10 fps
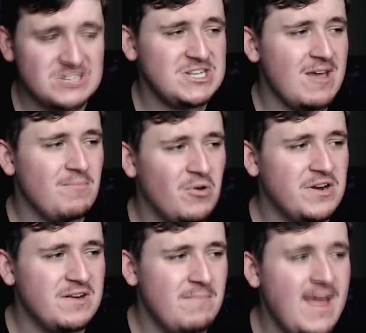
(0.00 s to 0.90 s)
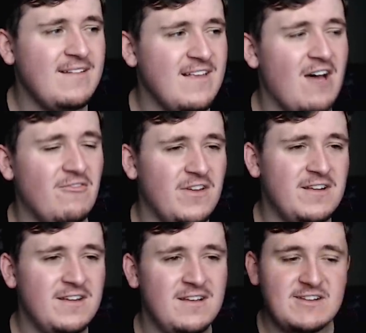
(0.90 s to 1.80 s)
You just get put in a maid's
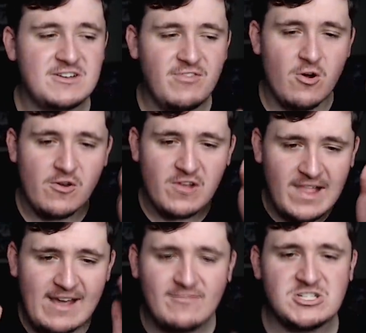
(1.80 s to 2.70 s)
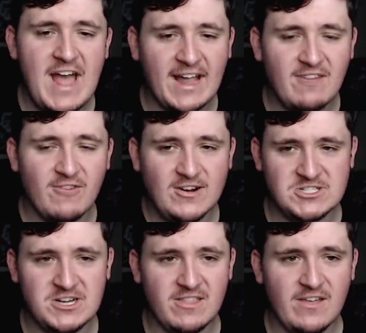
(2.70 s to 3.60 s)
outfit. Imagine if there was a life jacket
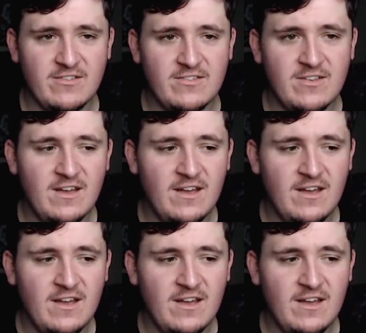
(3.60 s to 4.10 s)
version of this.